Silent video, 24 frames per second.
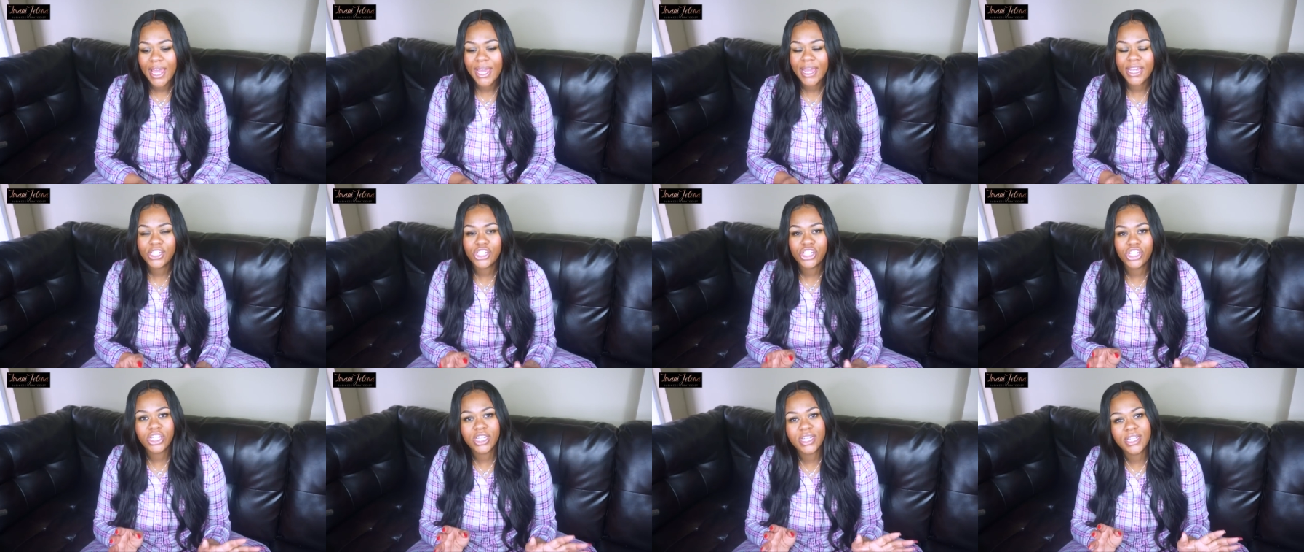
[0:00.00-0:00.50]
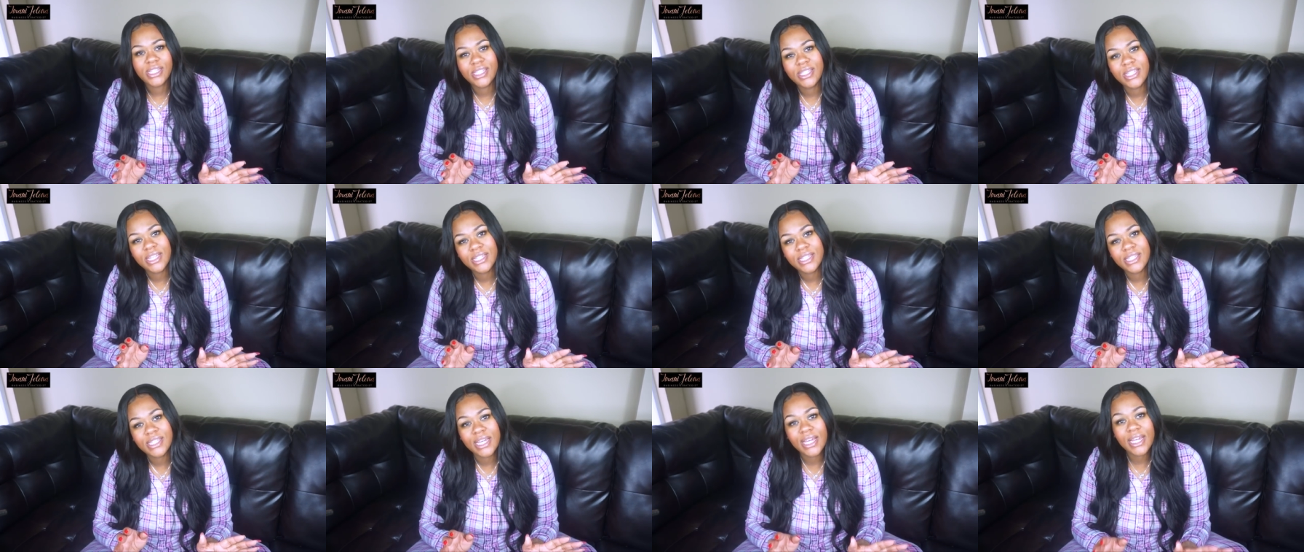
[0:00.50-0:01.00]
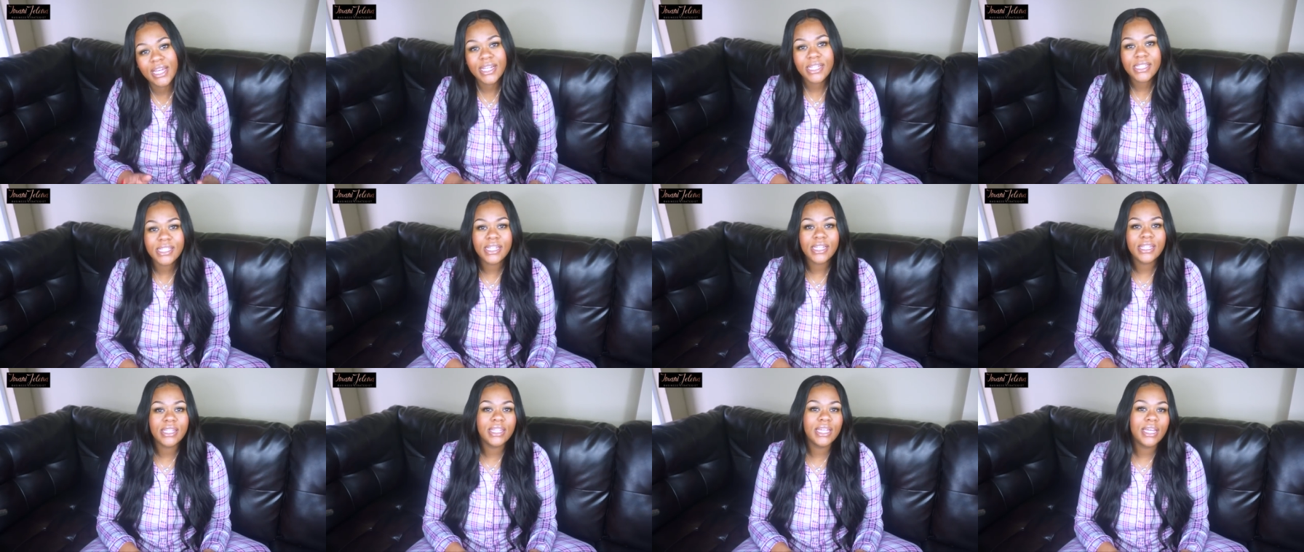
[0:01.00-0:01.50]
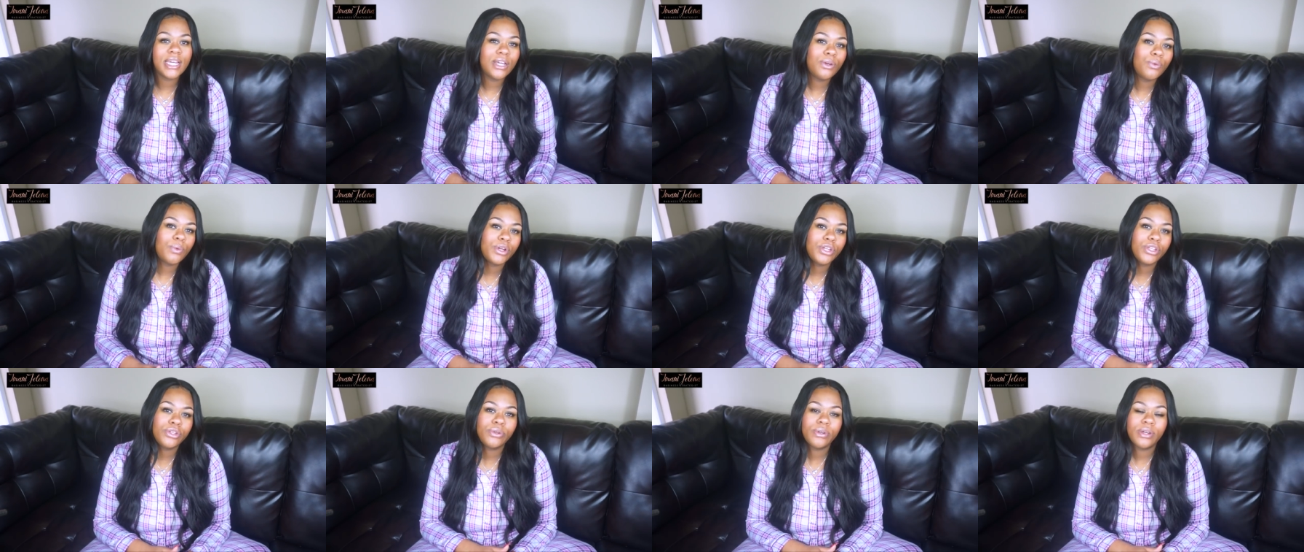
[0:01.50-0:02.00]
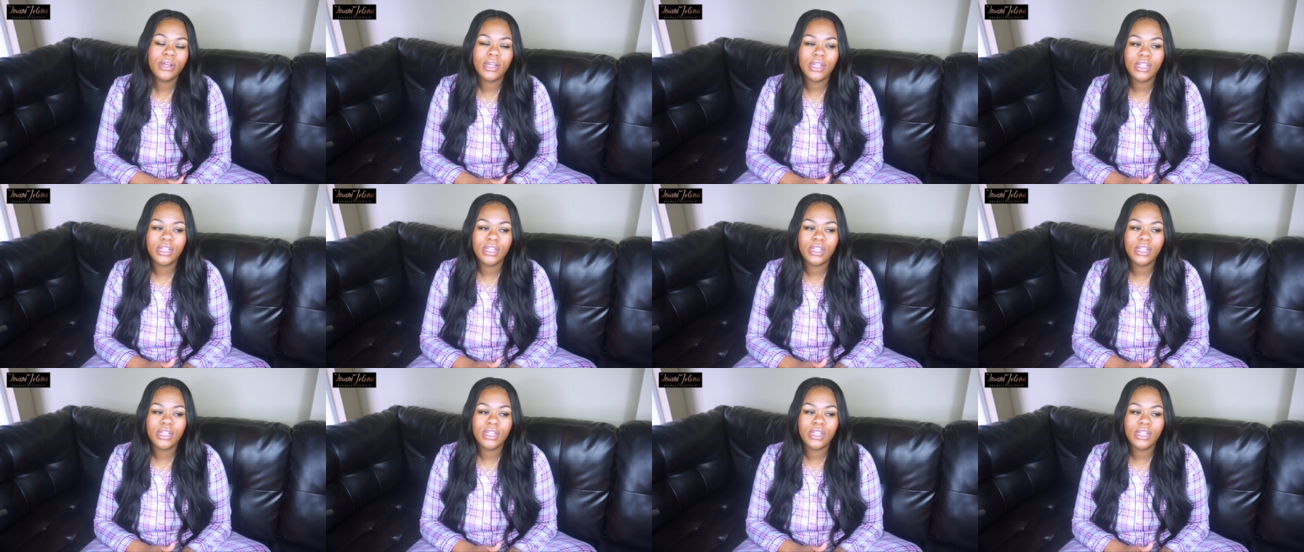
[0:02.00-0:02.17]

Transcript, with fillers: is just this easy thing where you